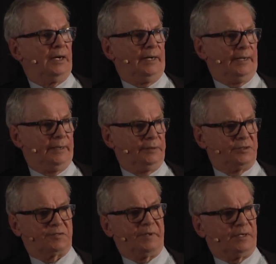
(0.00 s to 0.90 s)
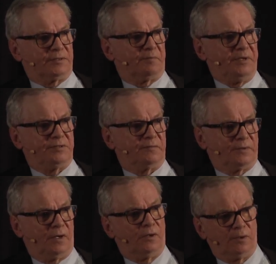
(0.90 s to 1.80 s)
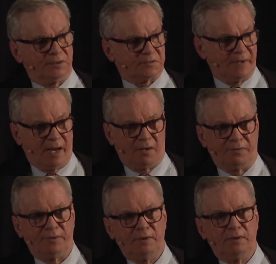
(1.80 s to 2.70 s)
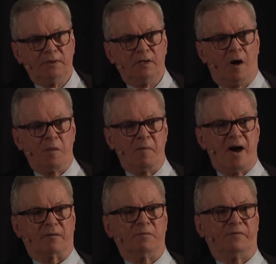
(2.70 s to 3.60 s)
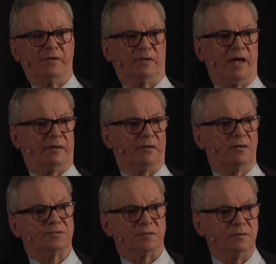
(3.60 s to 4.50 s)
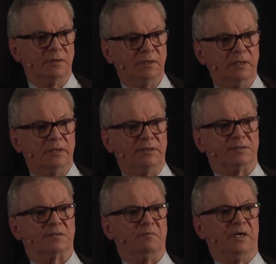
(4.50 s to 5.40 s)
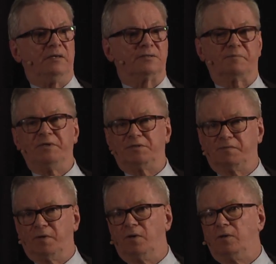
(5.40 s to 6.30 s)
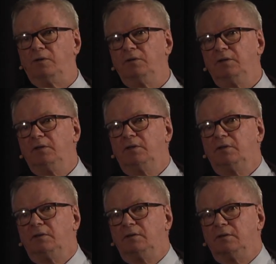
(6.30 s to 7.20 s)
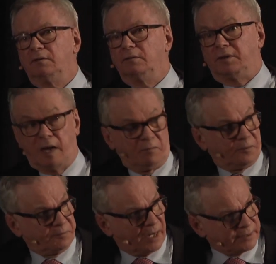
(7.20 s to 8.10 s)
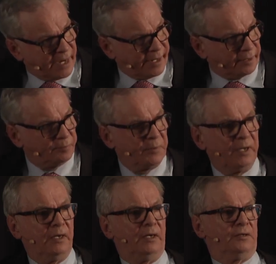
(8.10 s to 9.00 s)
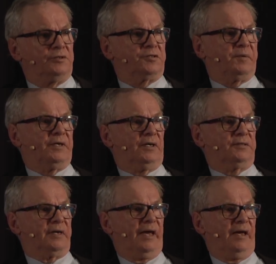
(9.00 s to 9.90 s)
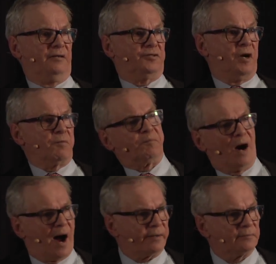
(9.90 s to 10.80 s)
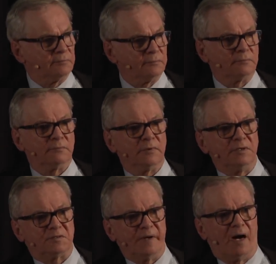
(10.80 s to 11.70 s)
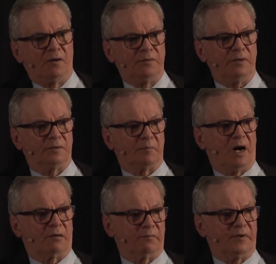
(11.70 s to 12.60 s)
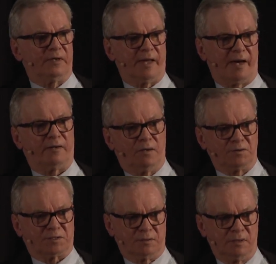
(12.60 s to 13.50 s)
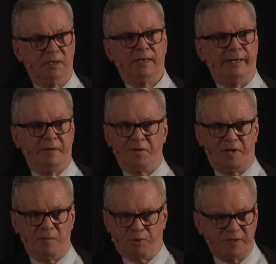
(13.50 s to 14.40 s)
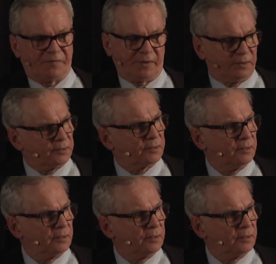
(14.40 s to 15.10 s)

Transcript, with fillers: Uh, just because a piece of coal is found on the bottom of the Atlantic Ocean doesn't mean it's a piece of coal that came from Titanic. Just because a chamber pot is found at the bottom of the Atlantic Ocean in the debris field